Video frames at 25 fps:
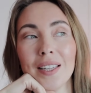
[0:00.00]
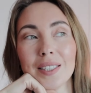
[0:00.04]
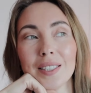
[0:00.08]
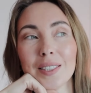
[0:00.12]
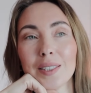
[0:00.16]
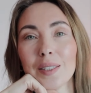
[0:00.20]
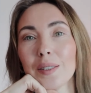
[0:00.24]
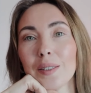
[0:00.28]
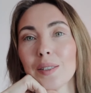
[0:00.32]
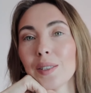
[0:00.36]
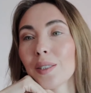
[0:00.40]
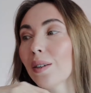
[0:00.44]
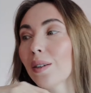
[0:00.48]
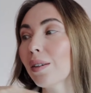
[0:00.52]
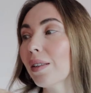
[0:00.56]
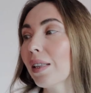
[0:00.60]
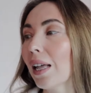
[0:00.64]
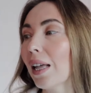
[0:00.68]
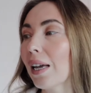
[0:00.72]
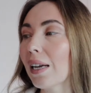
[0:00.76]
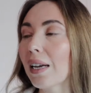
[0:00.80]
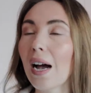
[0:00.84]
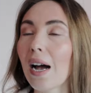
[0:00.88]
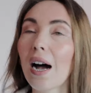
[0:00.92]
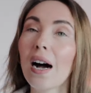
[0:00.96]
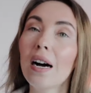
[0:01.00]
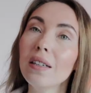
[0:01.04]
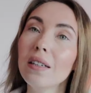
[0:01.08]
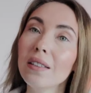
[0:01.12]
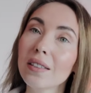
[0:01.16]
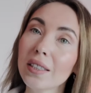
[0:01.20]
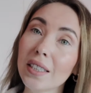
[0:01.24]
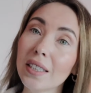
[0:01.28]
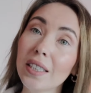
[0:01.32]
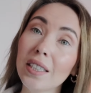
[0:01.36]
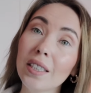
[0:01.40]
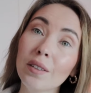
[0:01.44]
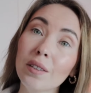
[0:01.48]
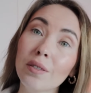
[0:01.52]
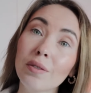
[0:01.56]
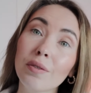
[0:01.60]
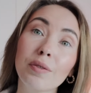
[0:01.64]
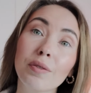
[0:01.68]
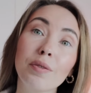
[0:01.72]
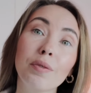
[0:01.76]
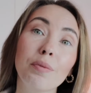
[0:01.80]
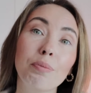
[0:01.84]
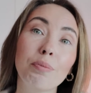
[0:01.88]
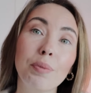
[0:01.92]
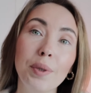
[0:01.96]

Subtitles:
so I thought like I'll give